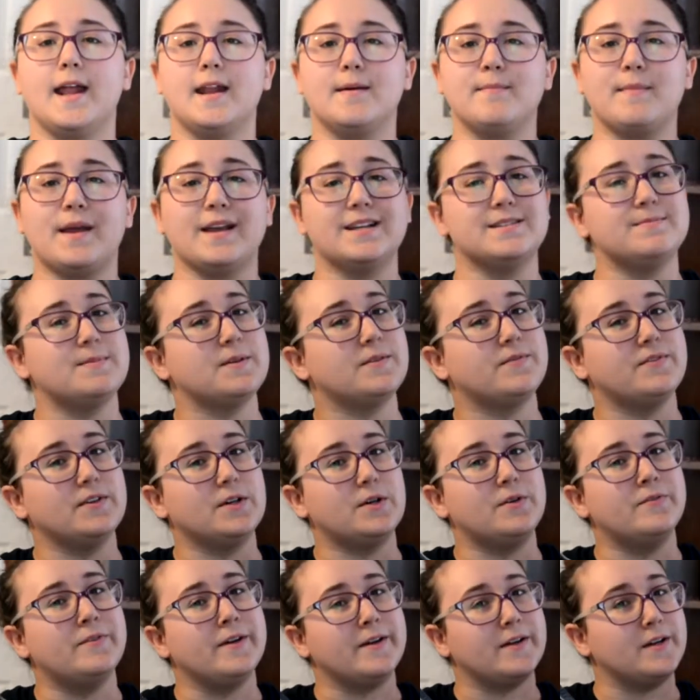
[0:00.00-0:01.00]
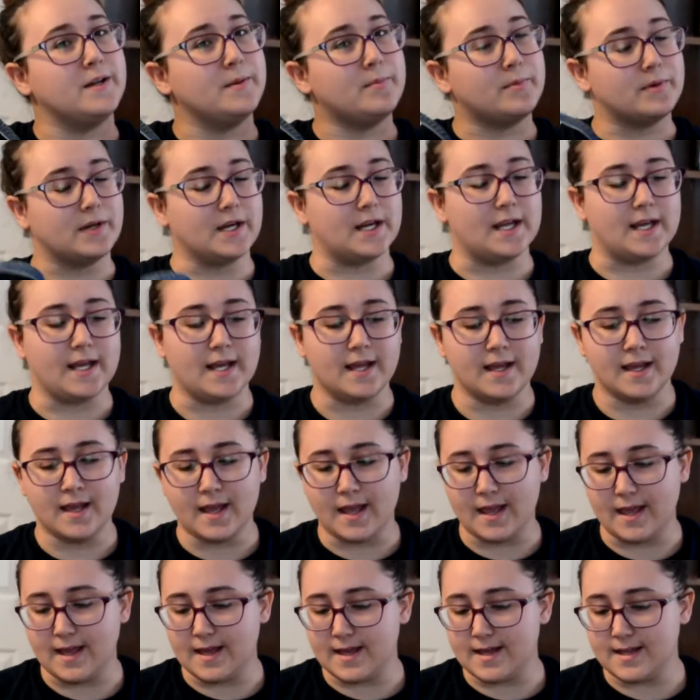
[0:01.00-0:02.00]
it makes me feel very pretty
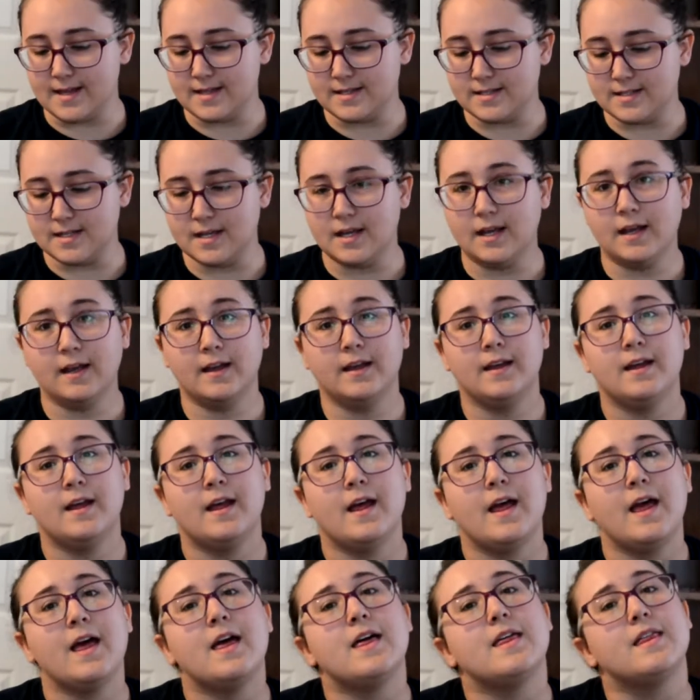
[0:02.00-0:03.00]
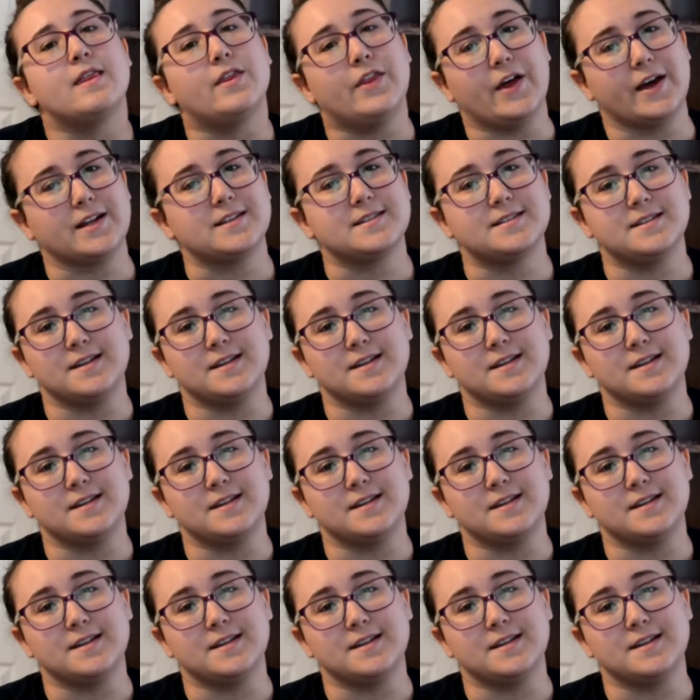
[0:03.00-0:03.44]
and that's